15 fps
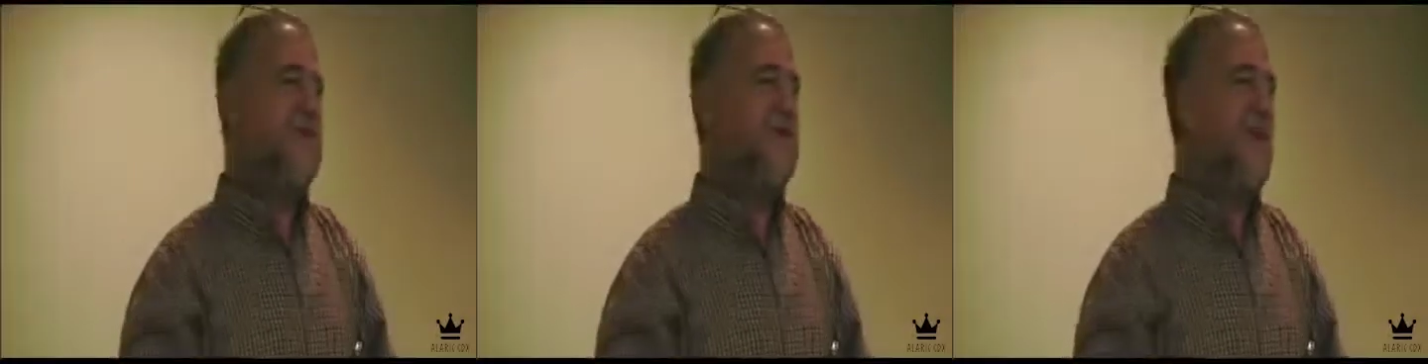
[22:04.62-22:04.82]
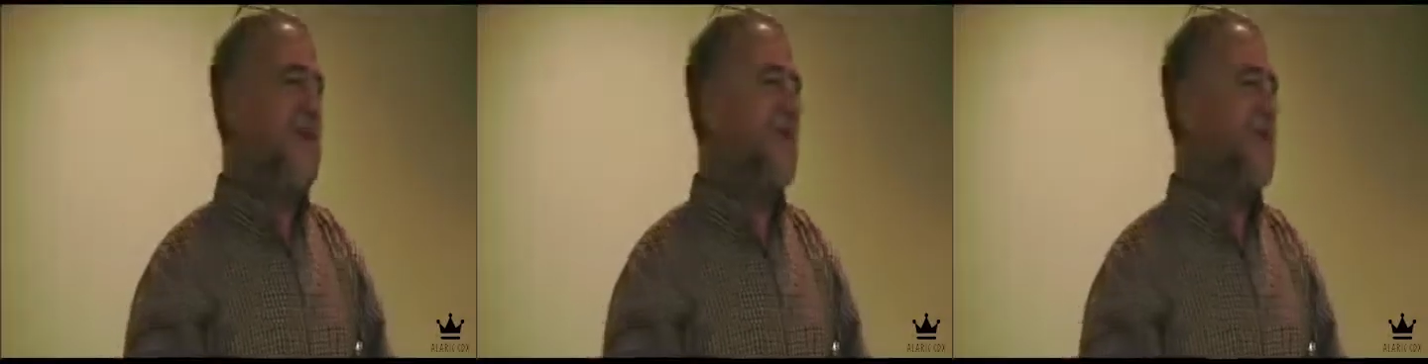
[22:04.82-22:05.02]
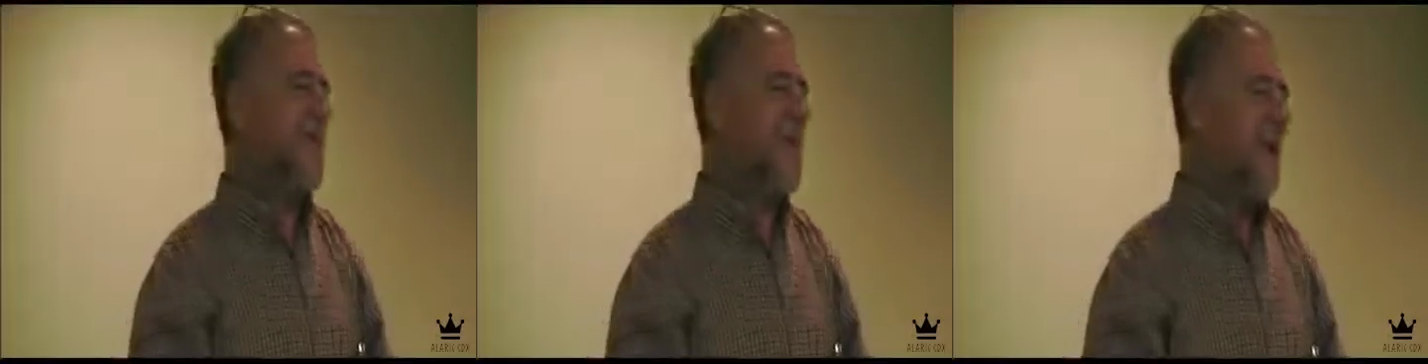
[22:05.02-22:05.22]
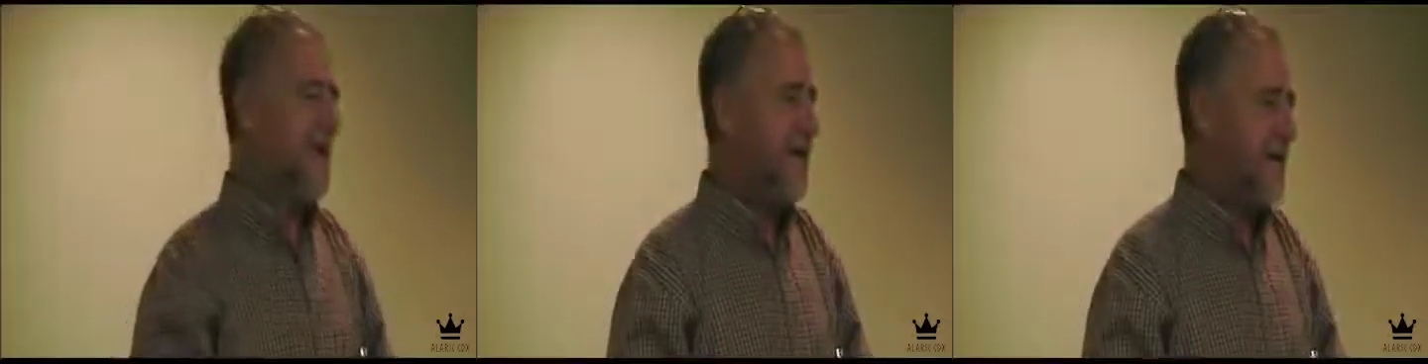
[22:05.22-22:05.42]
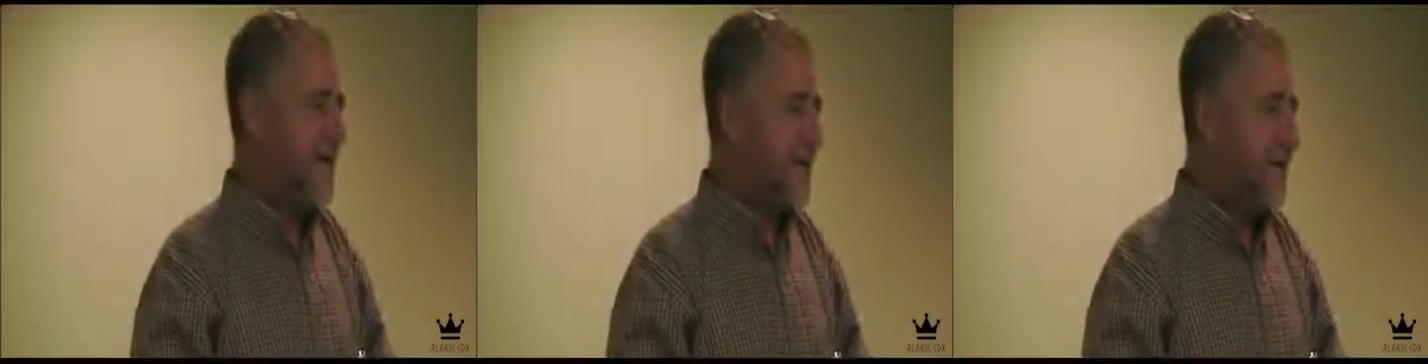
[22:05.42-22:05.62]
is
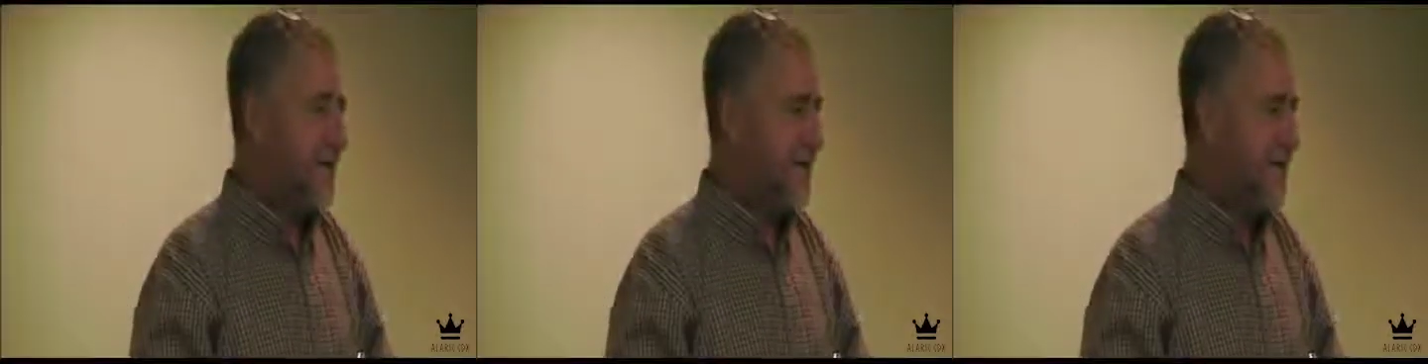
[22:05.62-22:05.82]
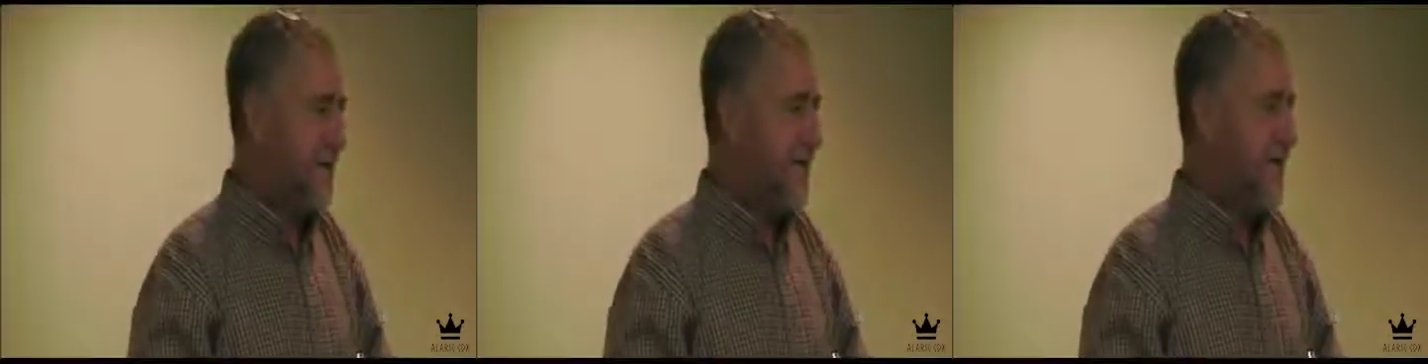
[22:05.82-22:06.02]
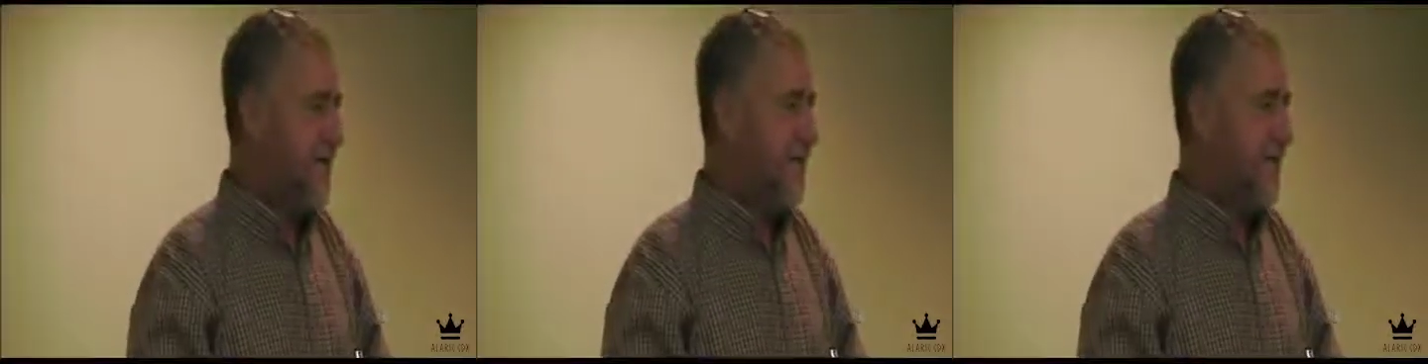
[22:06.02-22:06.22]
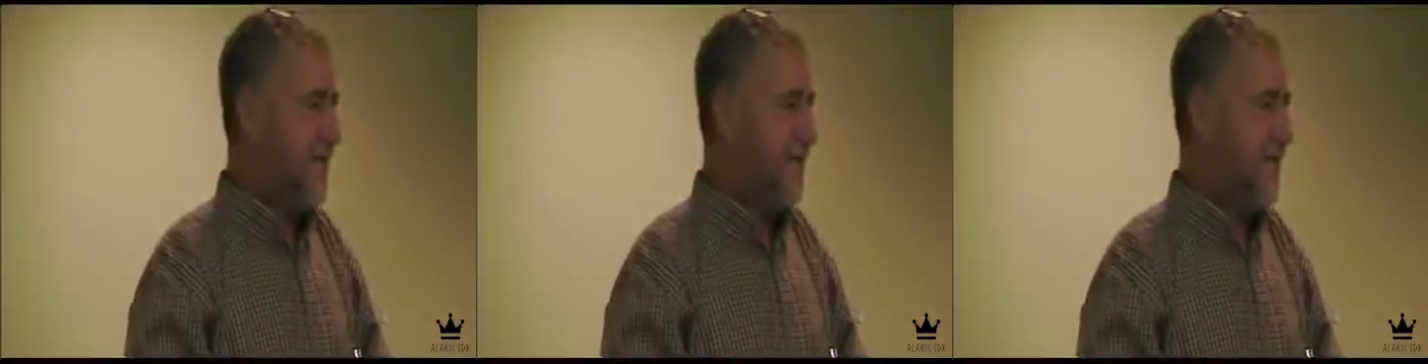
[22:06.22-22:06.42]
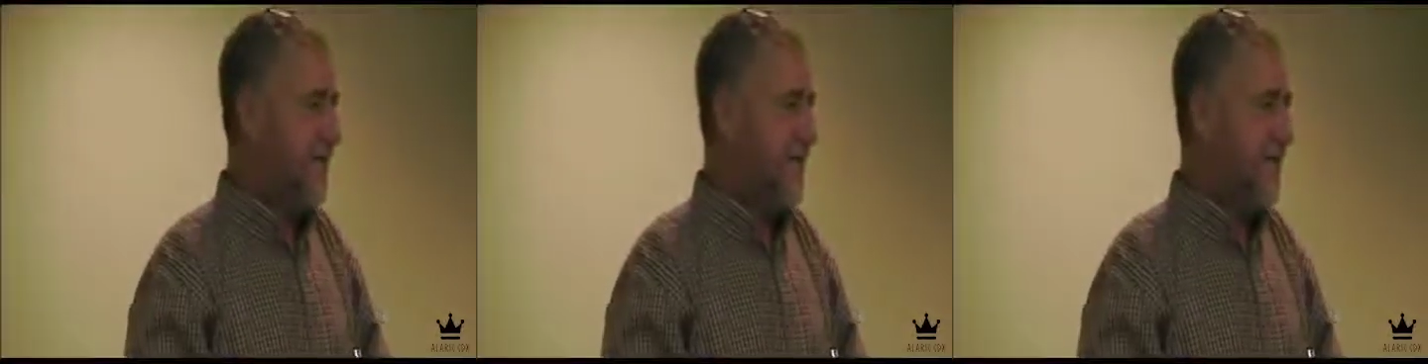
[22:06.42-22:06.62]
Sabbataianism.
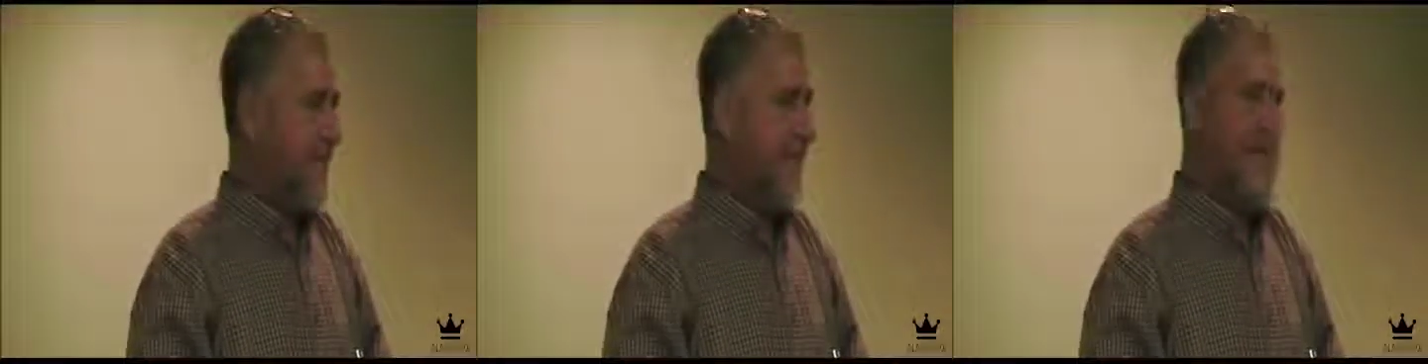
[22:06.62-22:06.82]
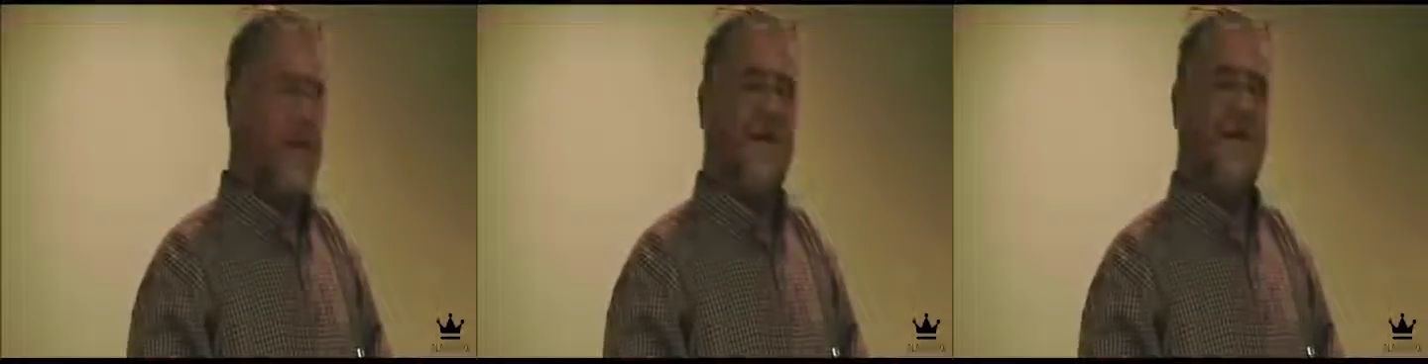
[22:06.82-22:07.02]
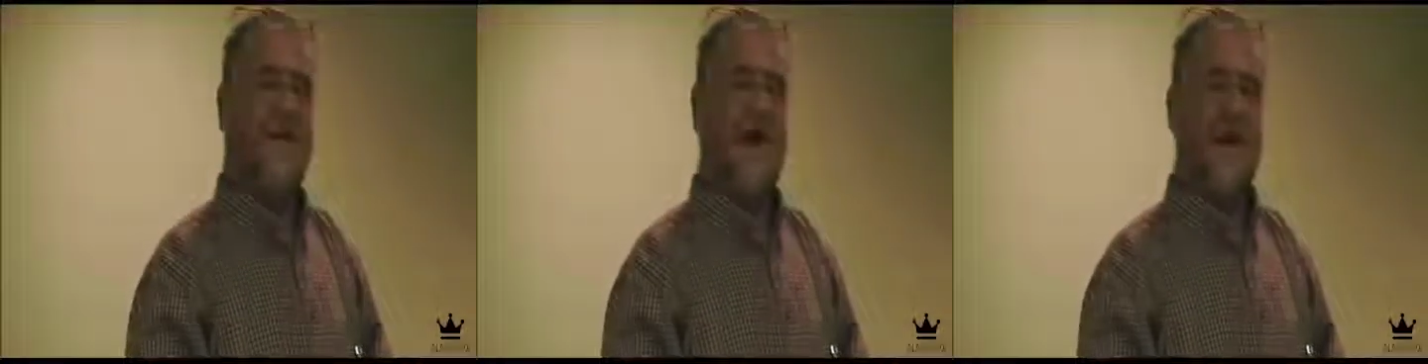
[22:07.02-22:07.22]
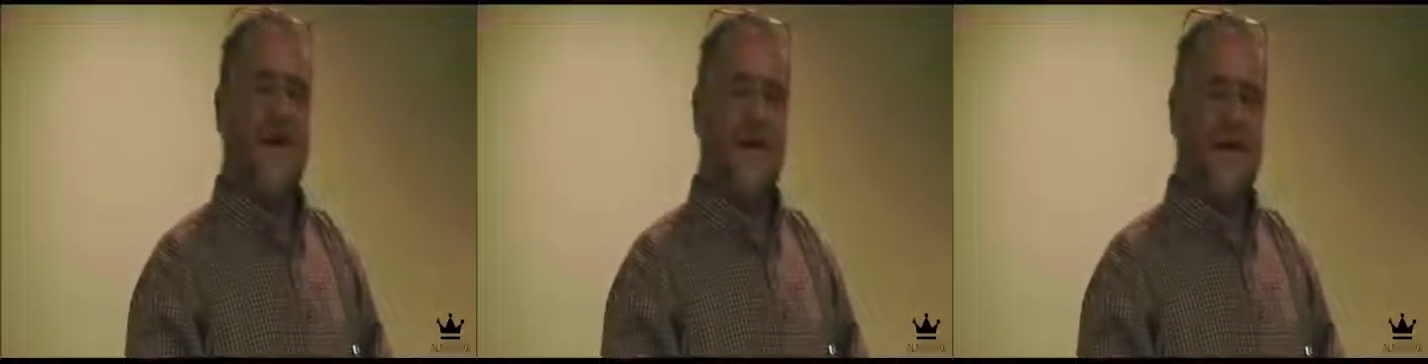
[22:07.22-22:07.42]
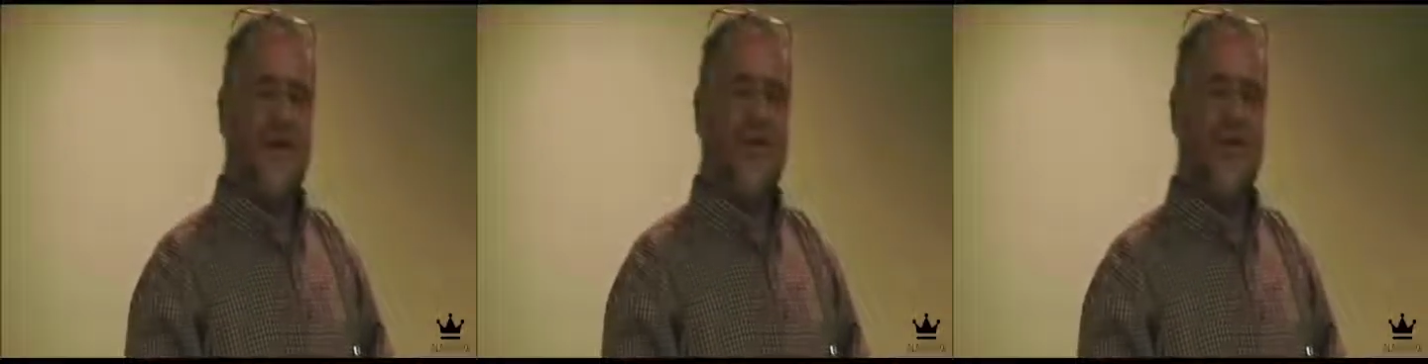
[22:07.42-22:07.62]
That